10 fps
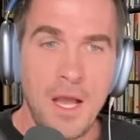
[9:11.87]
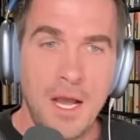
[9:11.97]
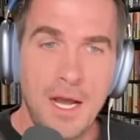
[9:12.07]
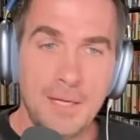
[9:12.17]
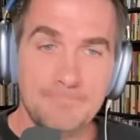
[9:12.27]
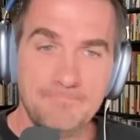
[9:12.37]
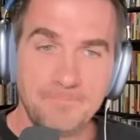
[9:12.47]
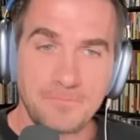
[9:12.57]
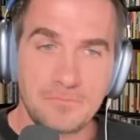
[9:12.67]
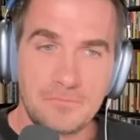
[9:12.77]
And
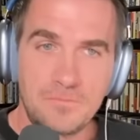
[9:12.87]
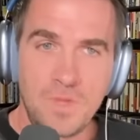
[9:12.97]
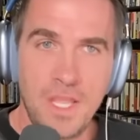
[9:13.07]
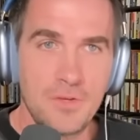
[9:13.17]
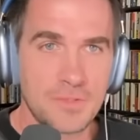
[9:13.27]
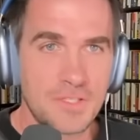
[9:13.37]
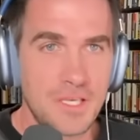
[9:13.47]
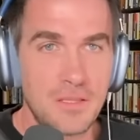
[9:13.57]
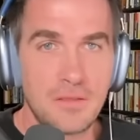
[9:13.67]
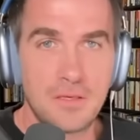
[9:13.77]
you'll
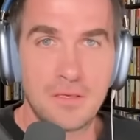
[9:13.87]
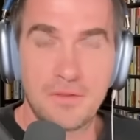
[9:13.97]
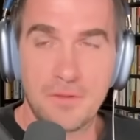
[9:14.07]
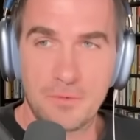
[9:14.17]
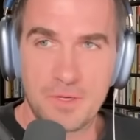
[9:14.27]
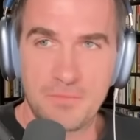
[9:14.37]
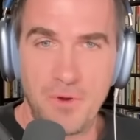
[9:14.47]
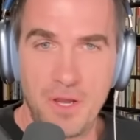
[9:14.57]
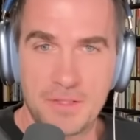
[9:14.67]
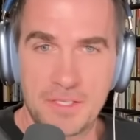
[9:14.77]
see the
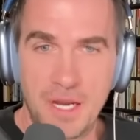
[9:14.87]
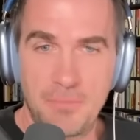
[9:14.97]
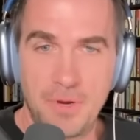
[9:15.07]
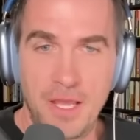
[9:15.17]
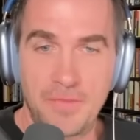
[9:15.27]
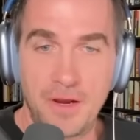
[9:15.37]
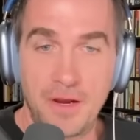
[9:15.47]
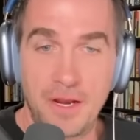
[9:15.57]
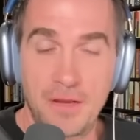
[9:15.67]
response that I put out there.